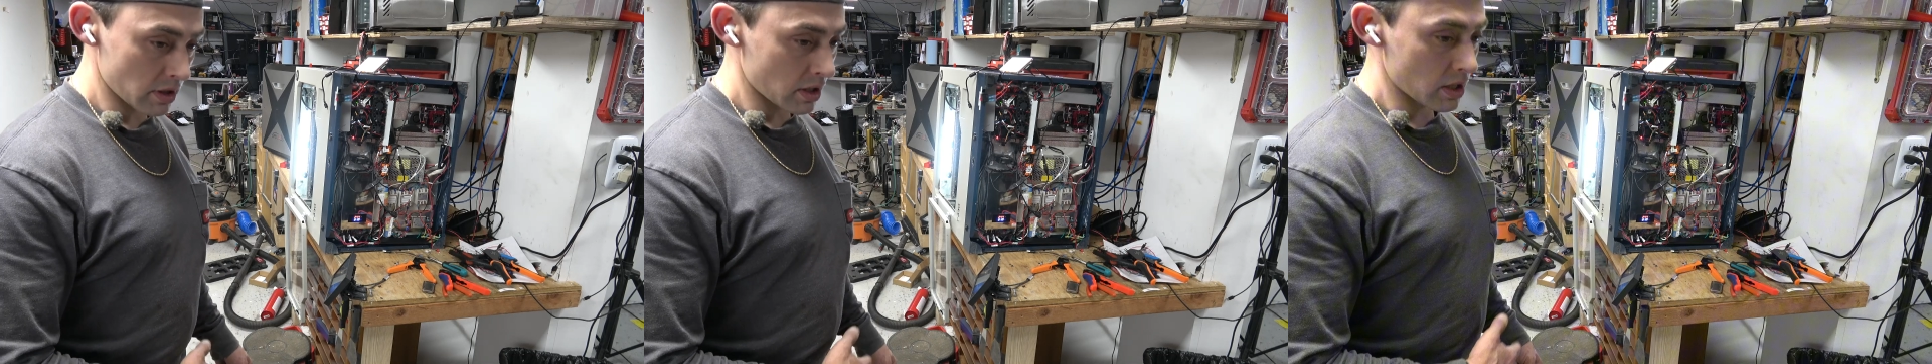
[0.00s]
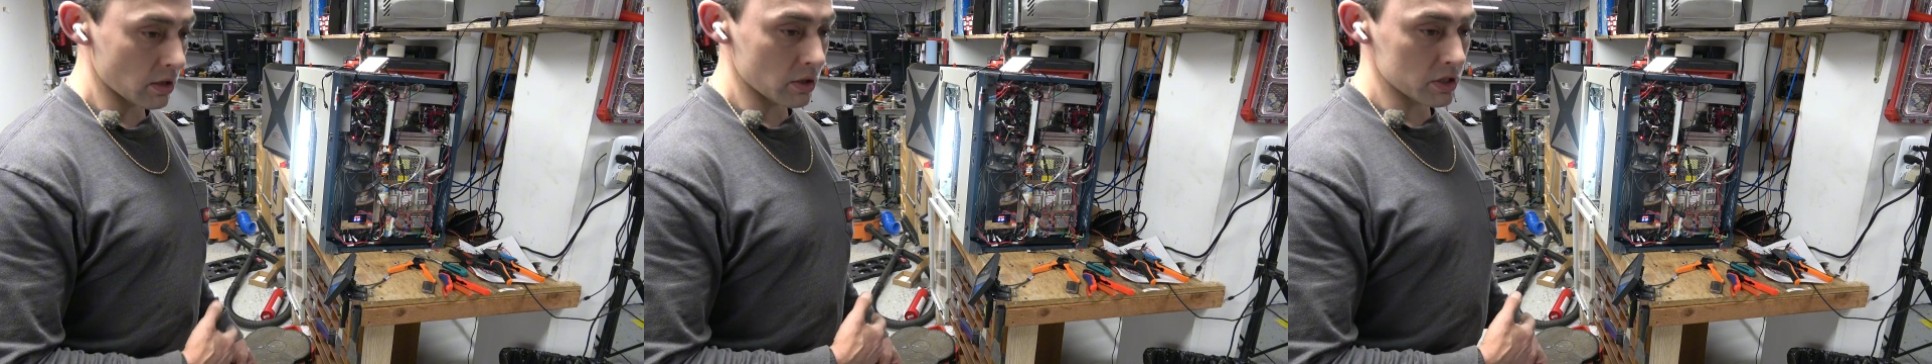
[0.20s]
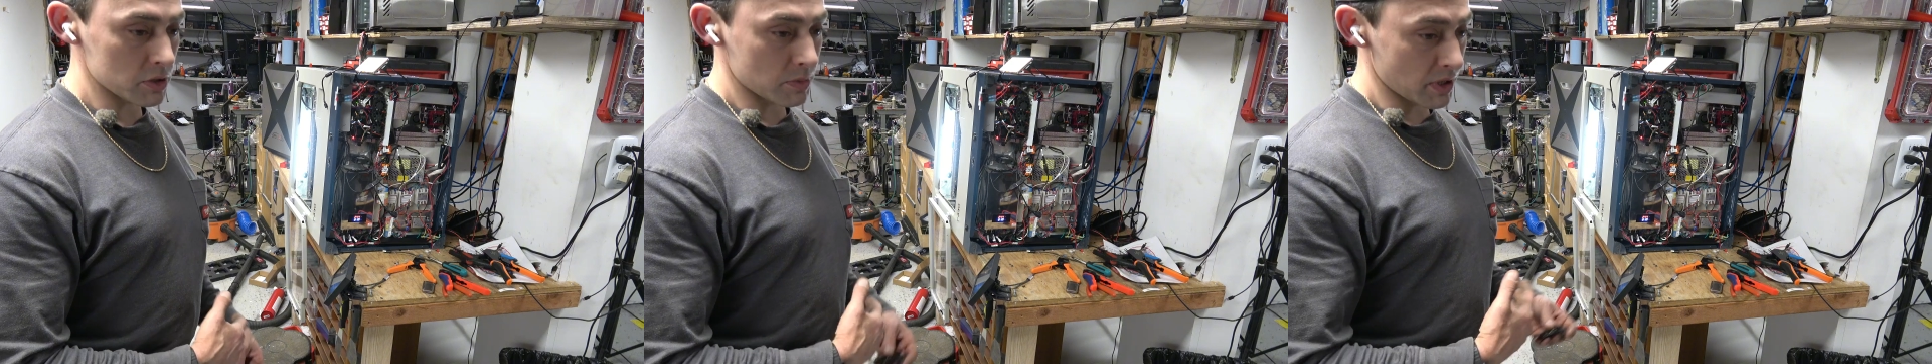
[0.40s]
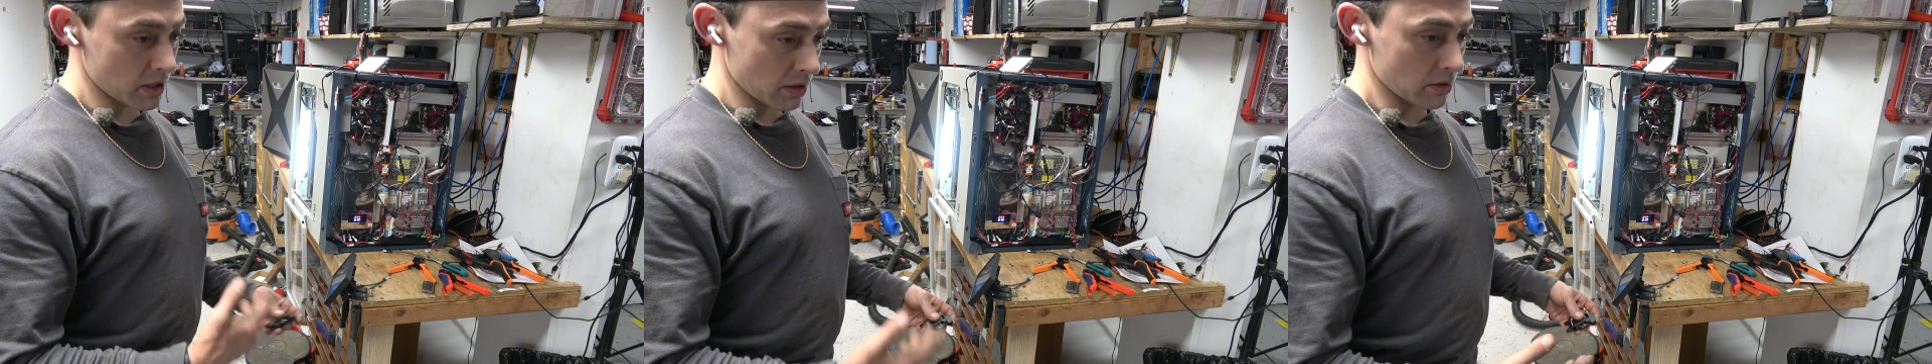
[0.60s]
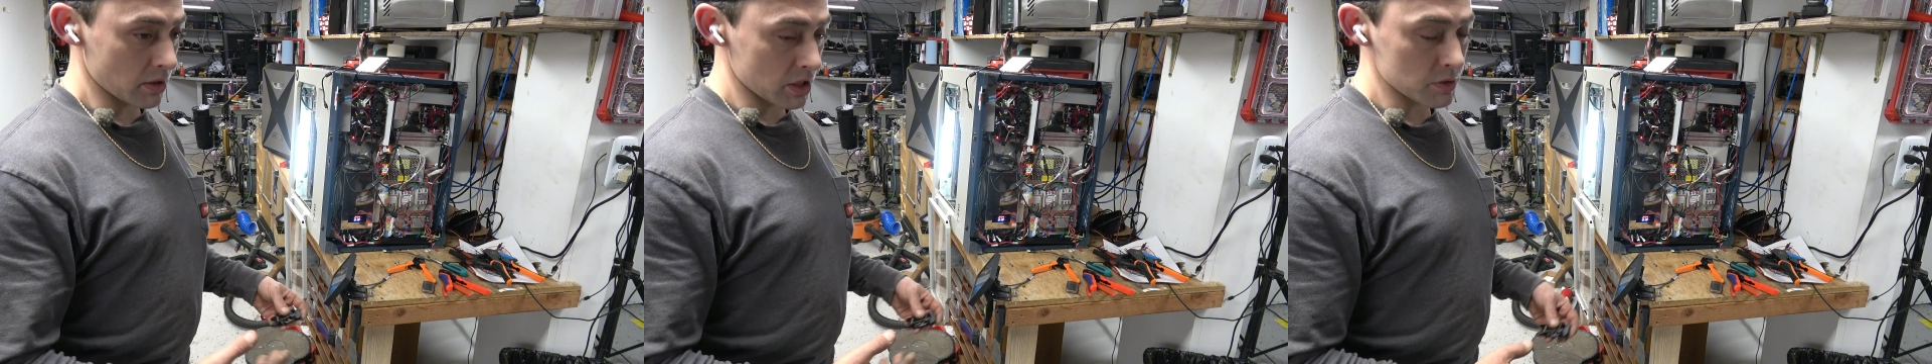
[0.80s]
It's been
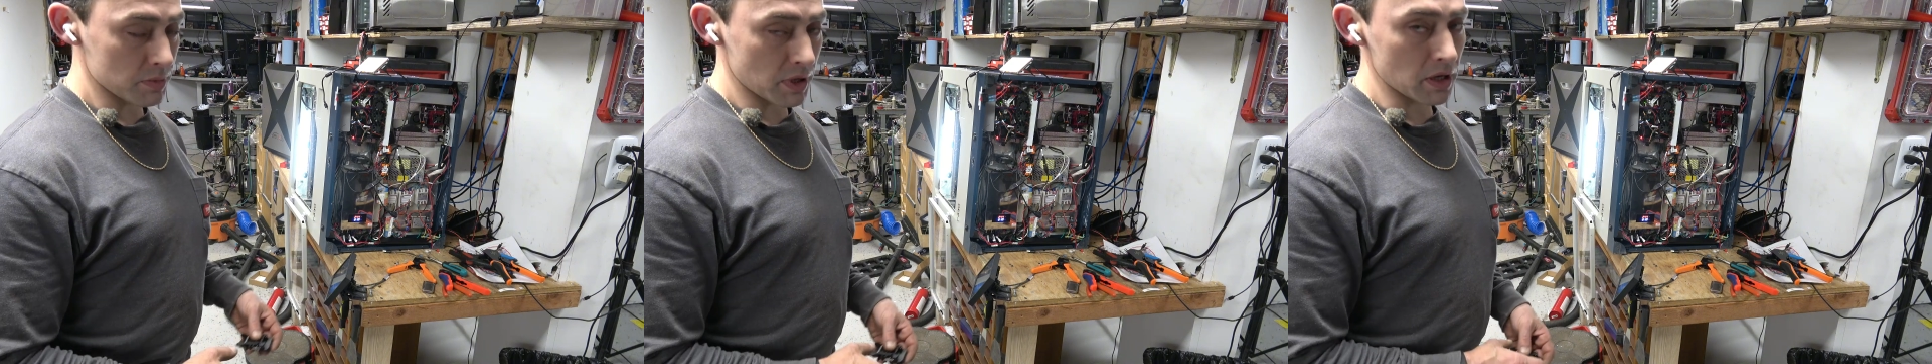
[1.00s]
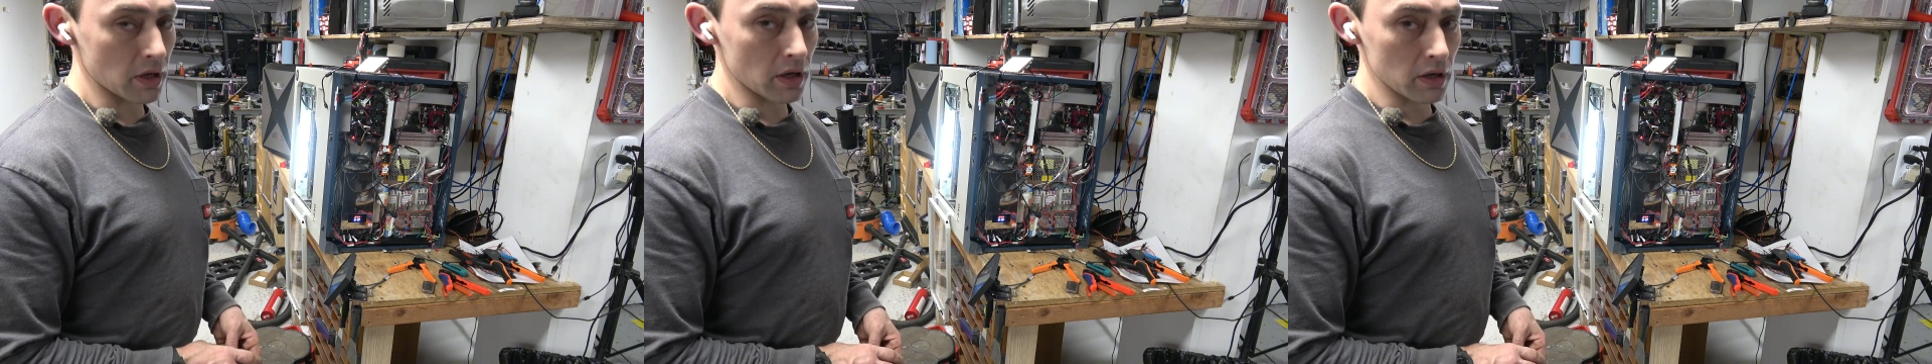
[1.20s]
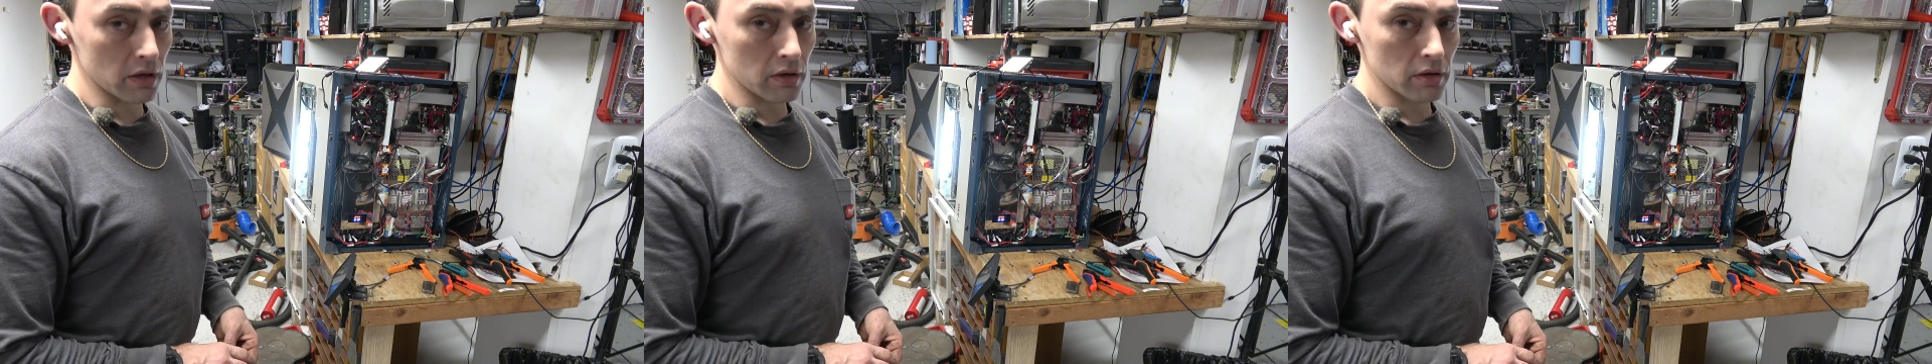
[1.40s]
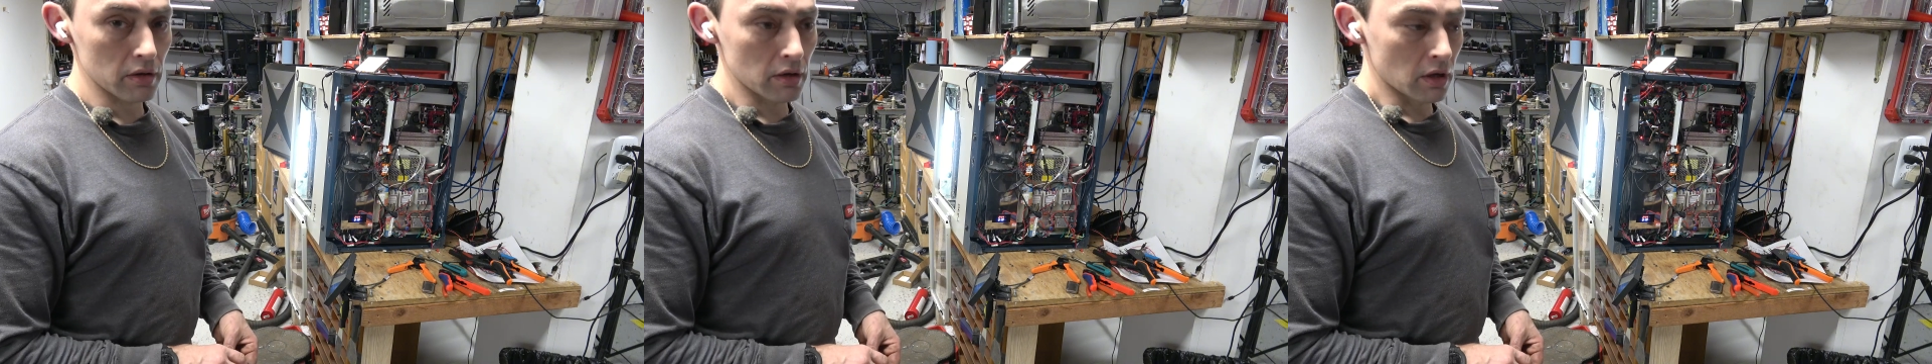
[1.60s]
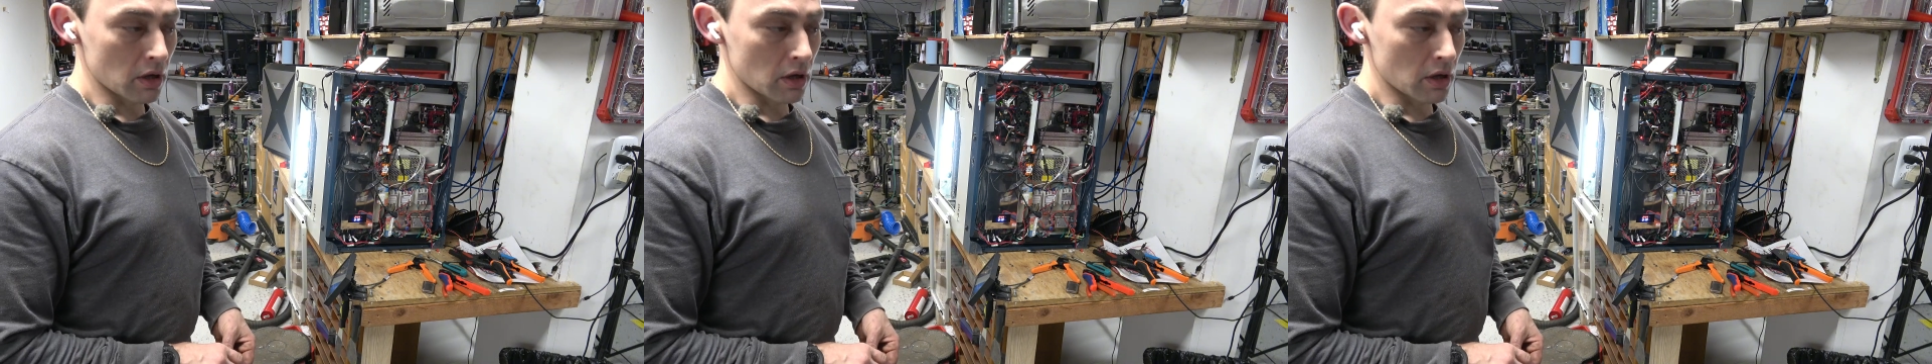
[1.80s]
a